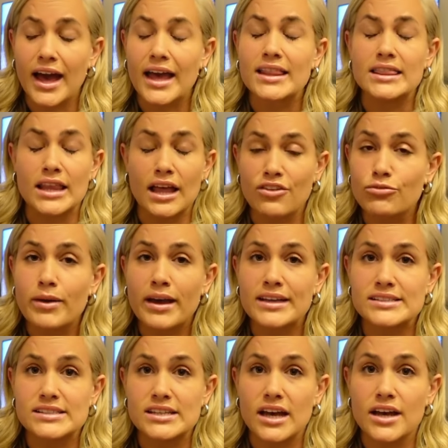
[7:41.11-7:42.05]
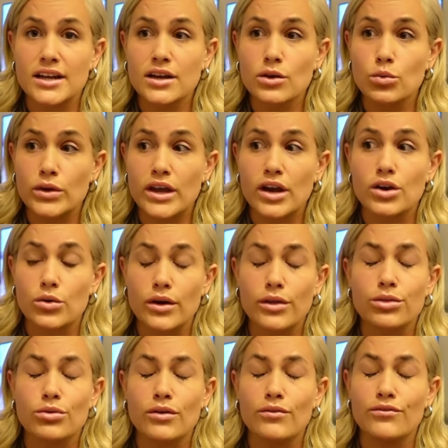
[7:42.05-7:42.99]
I love my son. We are
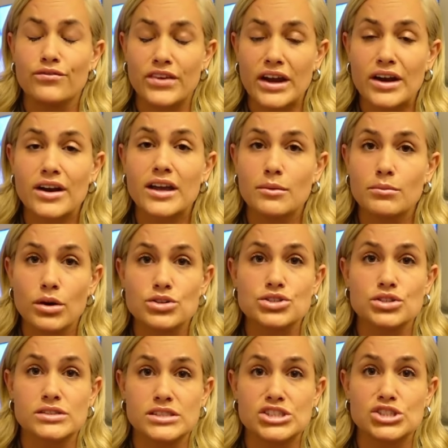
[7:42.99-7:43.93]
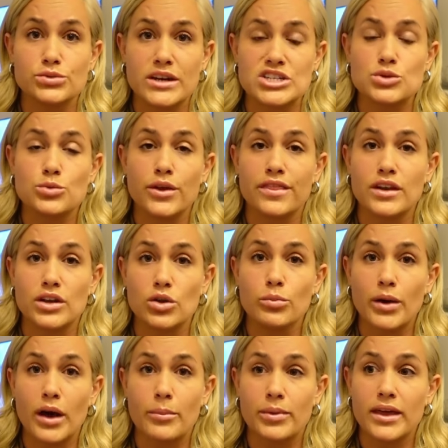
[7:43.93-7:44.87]
going through a very emotional situation with the
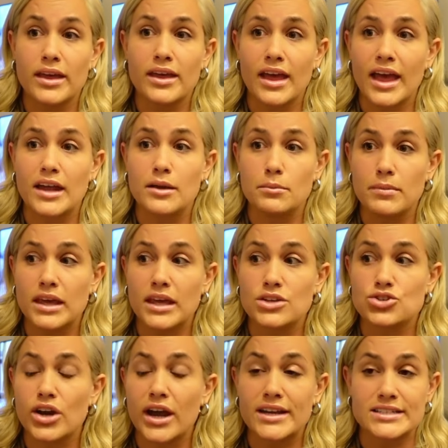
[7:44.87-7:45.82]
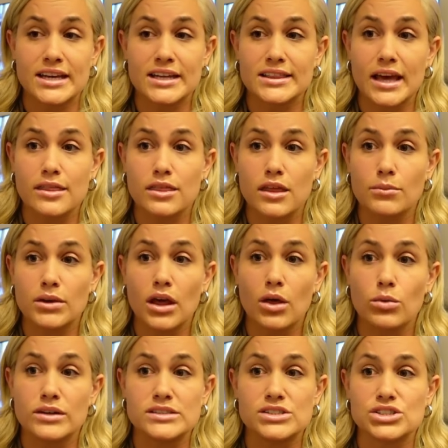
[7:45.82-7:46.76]
new puppy, and me trying to get that
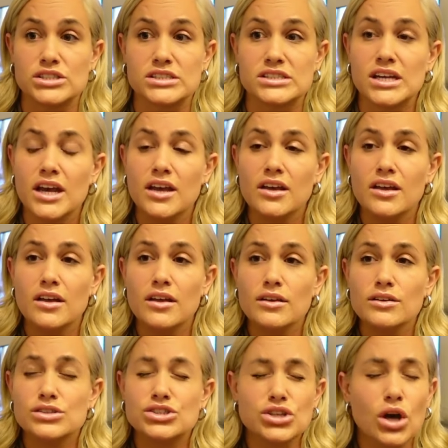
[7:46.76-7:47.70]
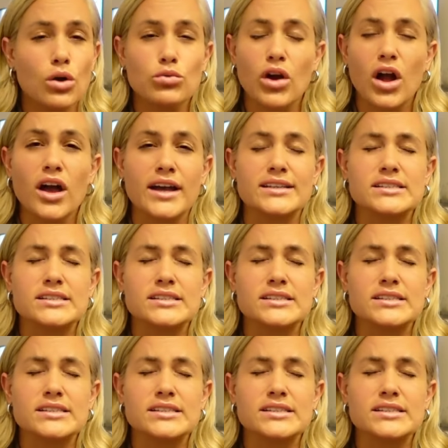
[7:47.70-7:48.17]
thumbnail was just so wrong.